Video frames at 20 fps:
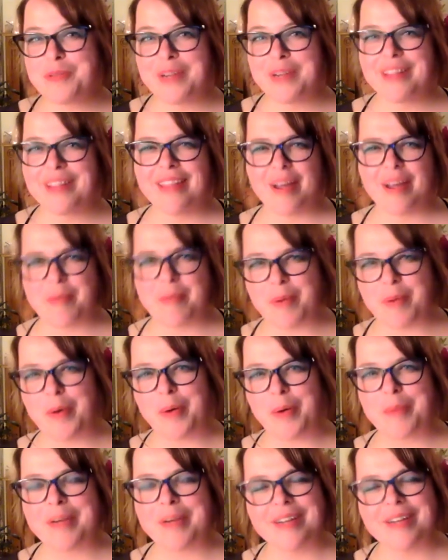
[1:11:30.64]
read that
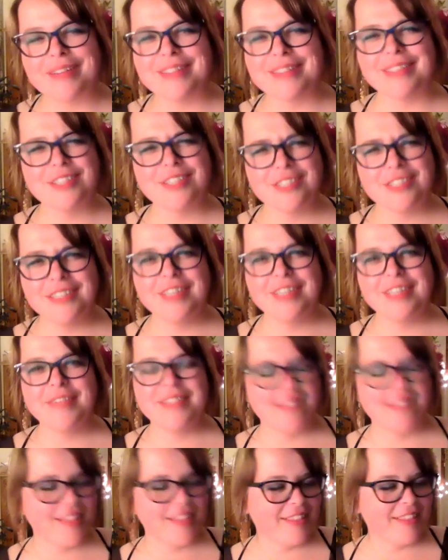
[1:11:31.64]
poem. I was like, should I
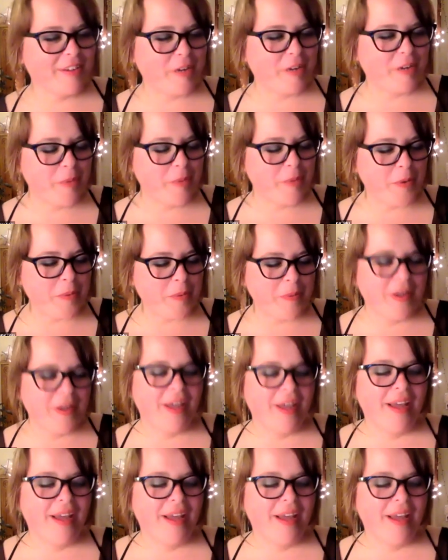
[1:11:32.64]
read the theory poem?